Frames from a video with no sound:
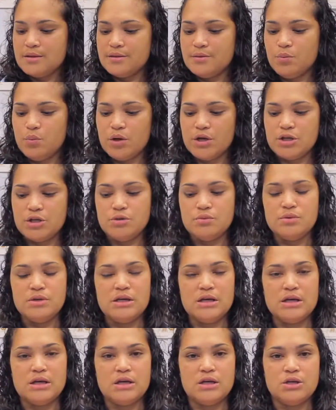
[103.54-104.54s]
What you
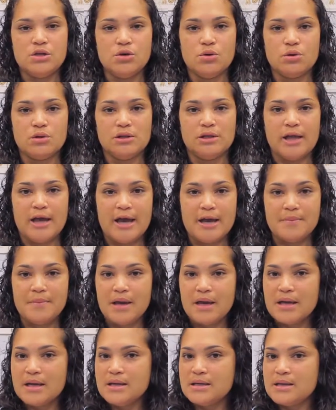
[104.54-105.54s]
need your lab
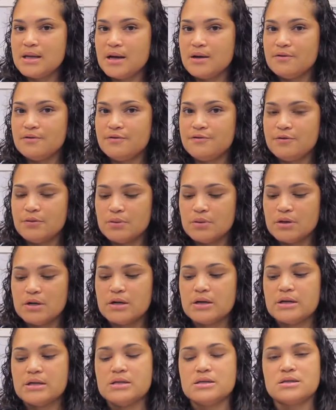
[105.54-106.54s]
handout
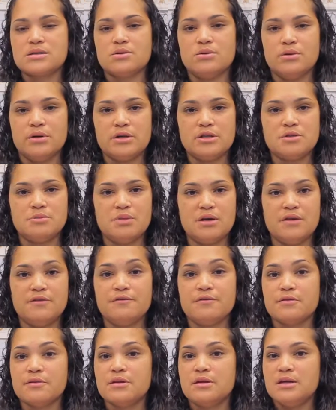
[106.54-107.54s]
for is going to be
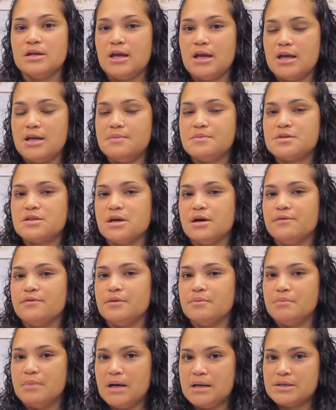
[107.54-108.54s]
for the names of
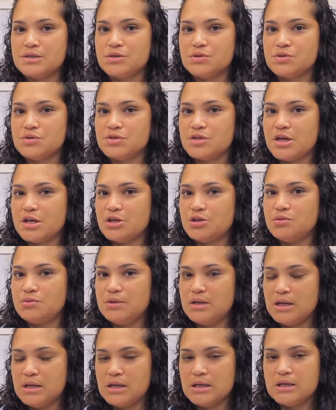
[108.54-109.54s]
the muscles that you
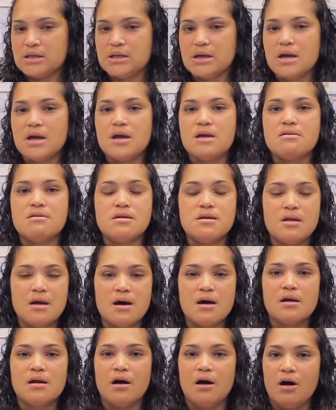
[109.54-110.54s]
need.
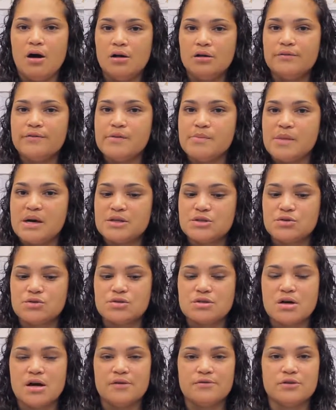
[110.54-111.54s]
Not all of the
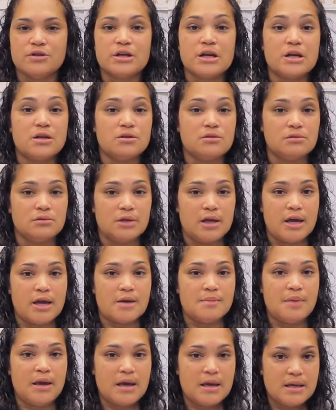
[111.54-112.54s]
muscles covered in your
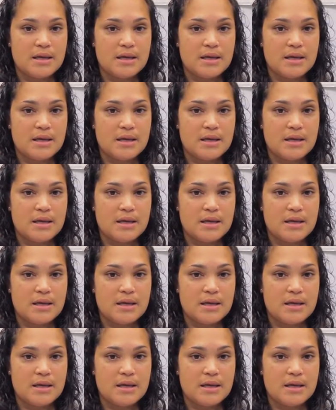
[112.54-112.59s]
lab